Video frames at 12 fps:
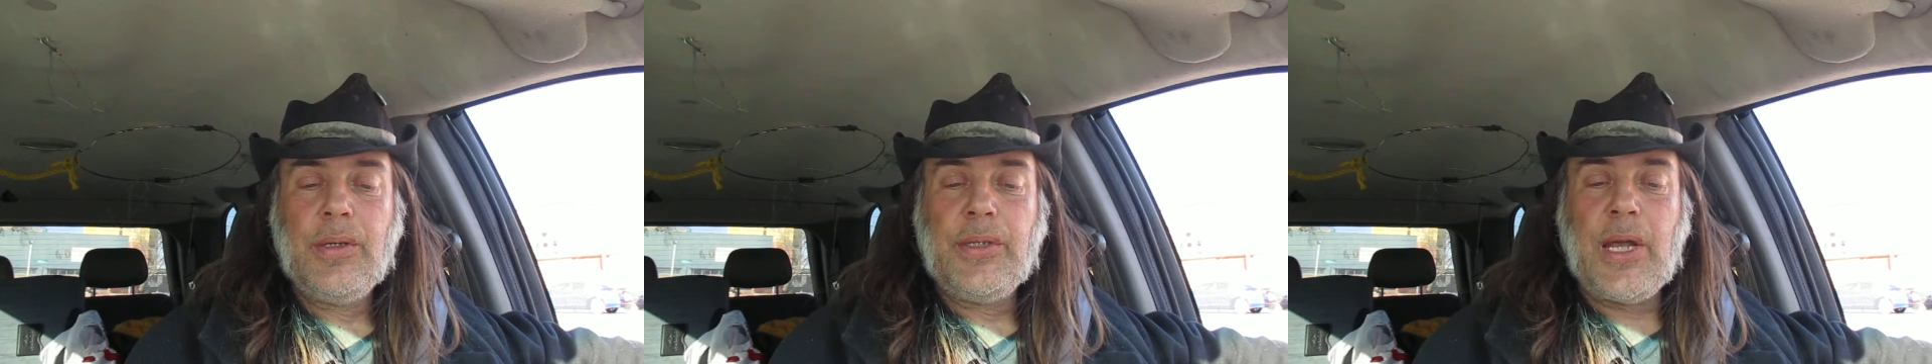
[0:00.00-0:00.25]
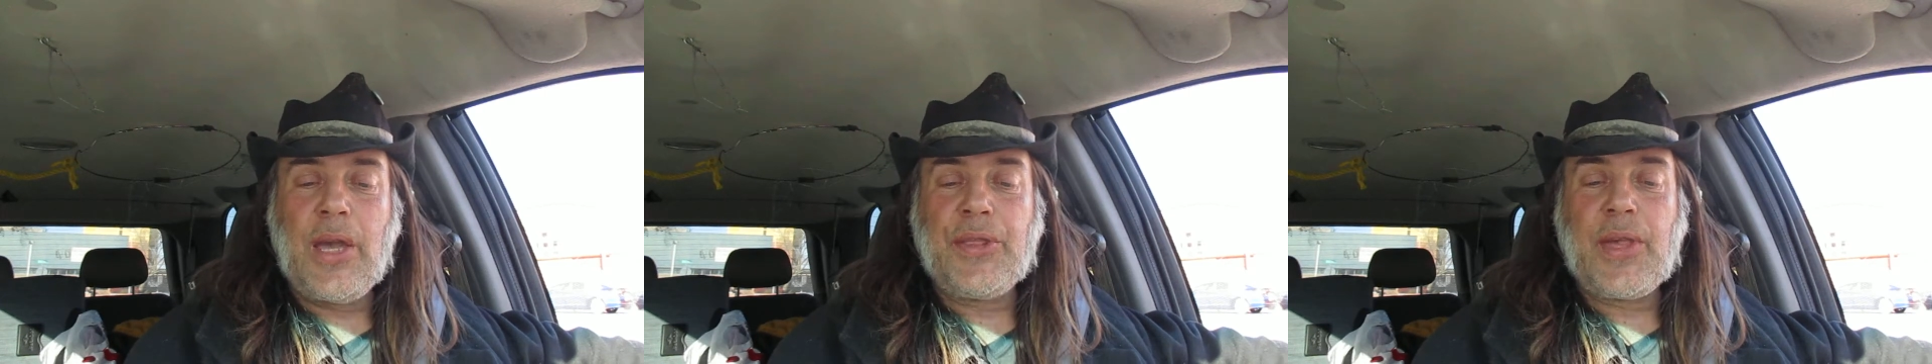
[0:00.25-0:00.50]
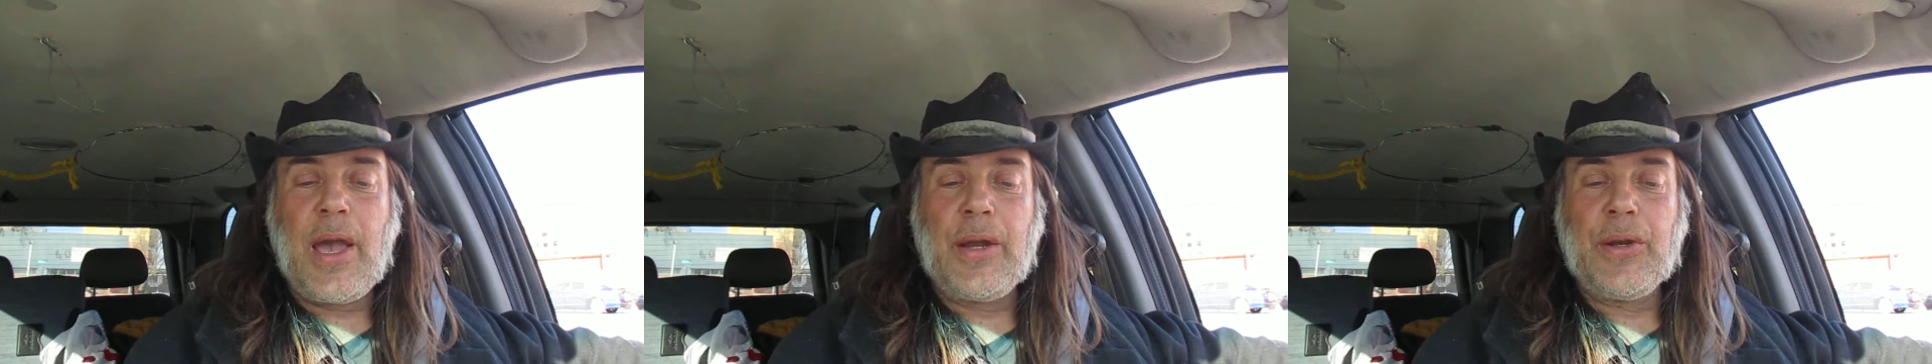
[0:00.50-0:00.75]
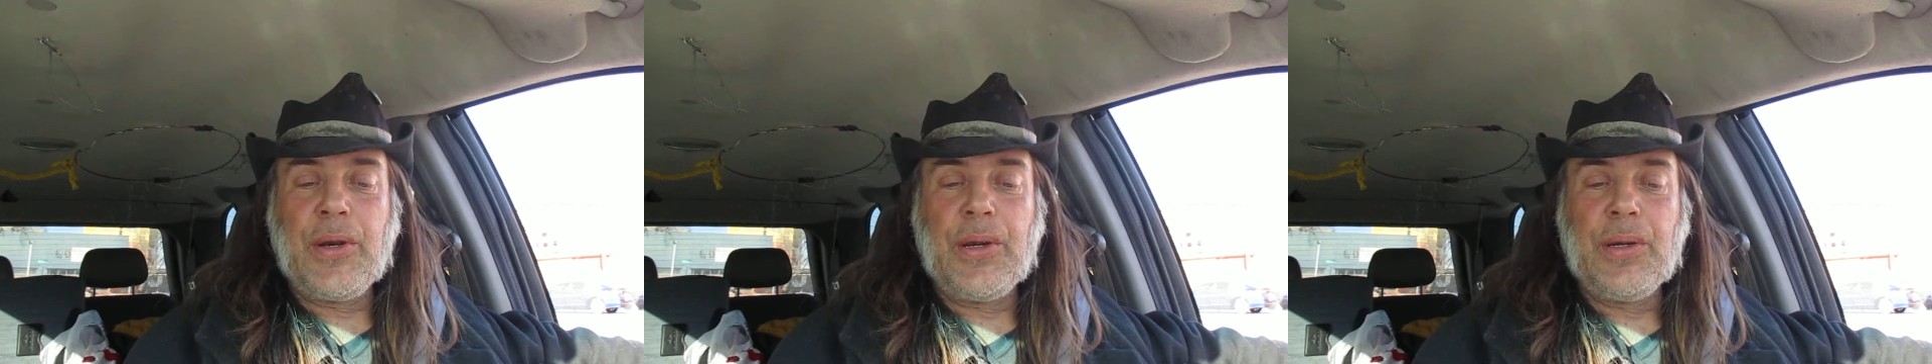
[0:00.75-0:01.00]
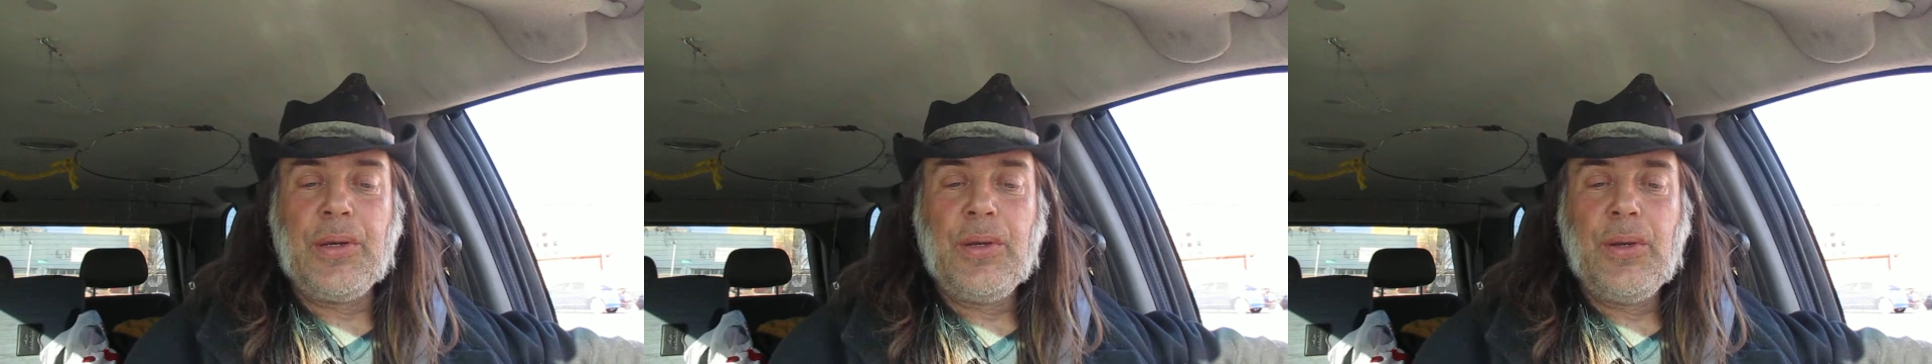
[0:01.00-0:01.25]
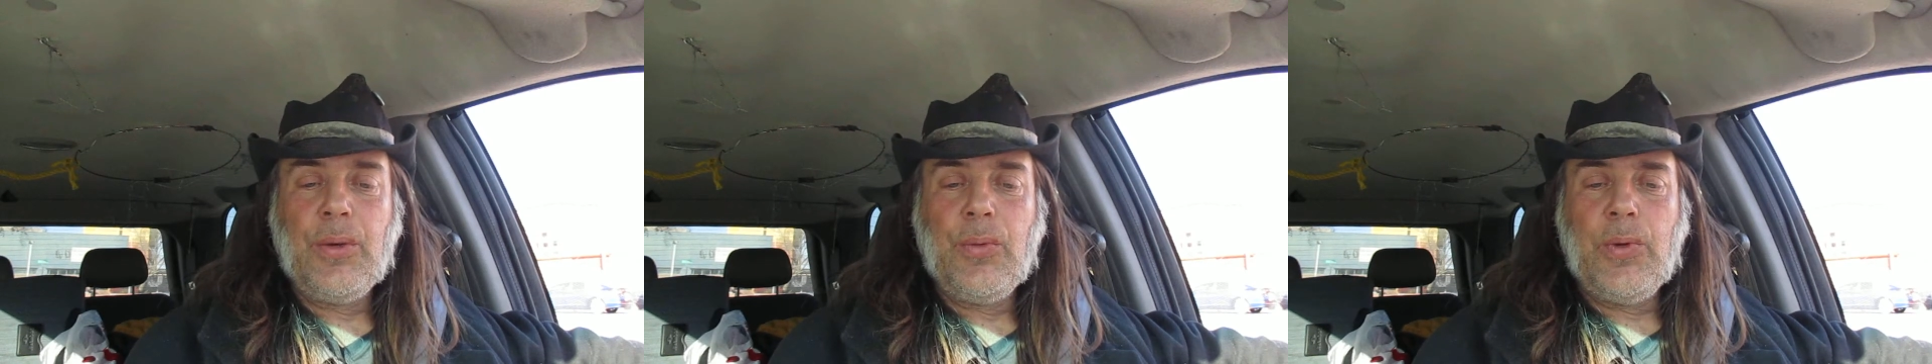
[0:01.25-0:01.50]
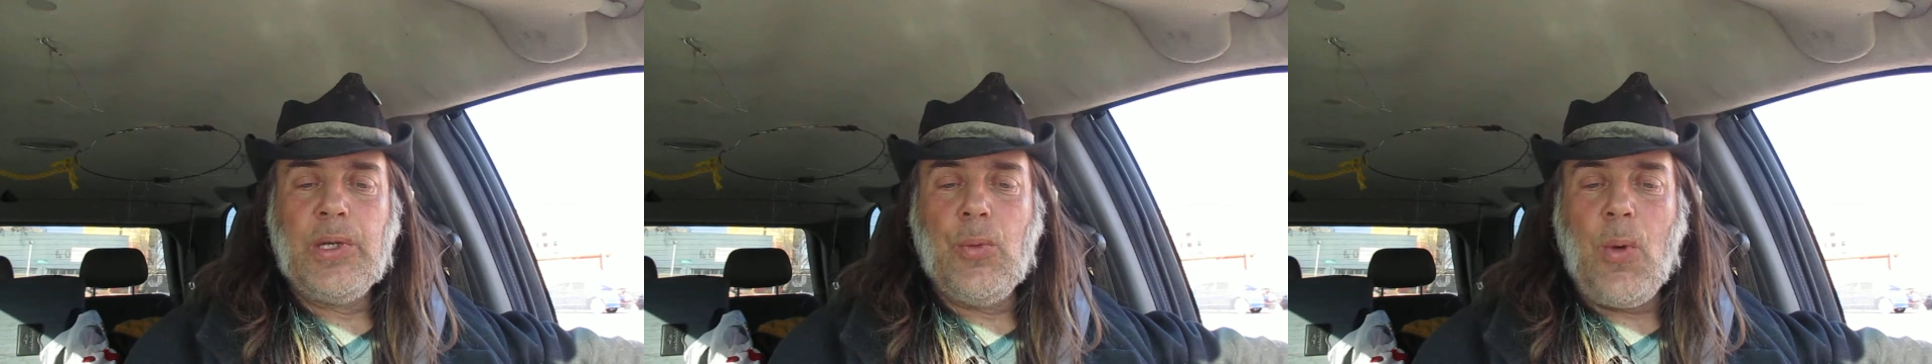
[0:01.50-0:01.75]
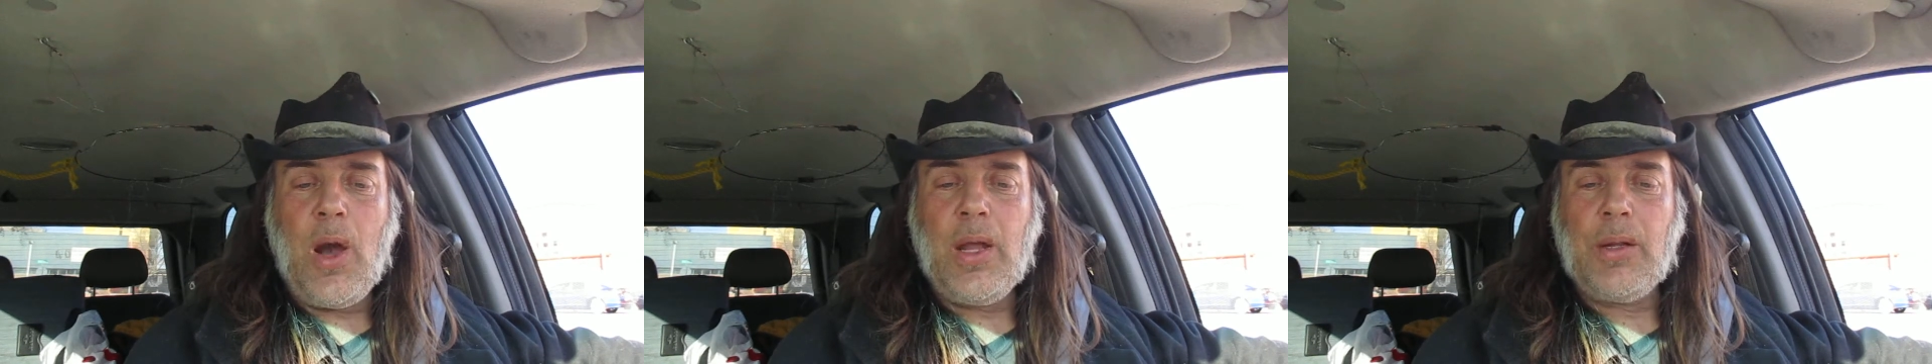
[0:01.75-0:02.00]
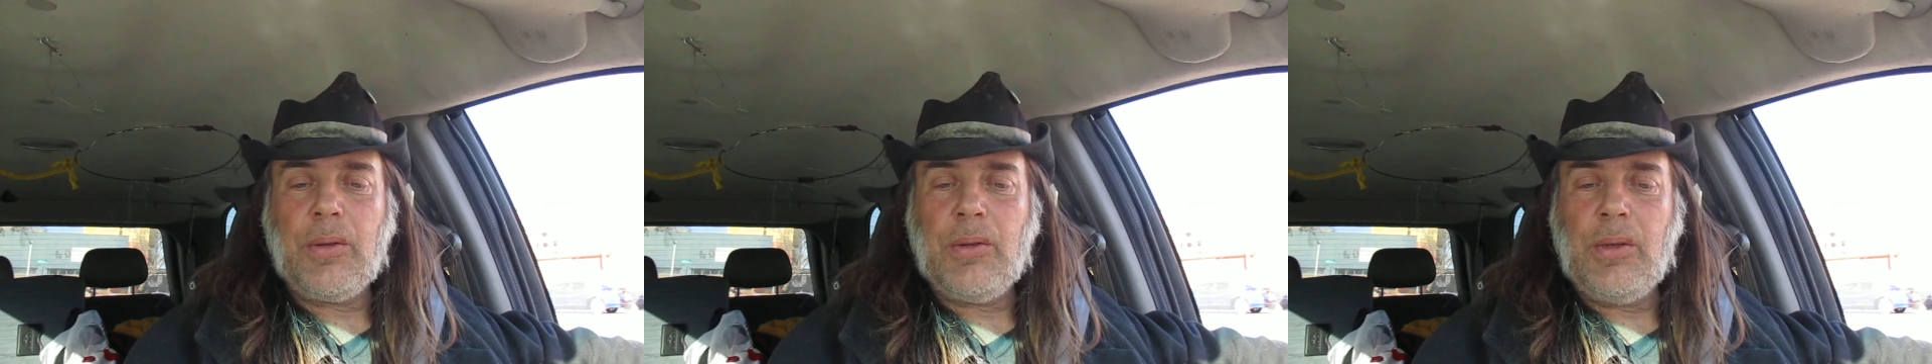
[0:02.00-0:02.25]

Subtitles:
Death Adder. When you want